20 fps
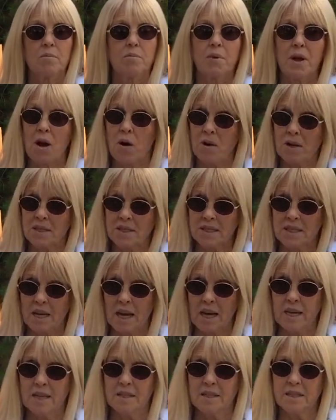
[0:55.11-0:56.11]

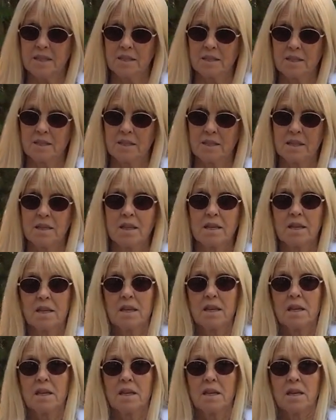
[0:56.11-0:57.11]
parasites,
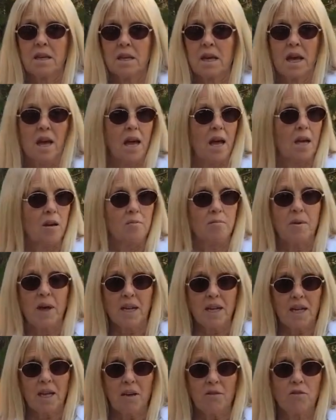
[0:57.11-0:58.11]
and
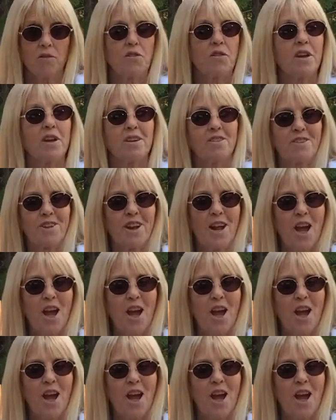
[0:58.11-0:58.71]
many other things that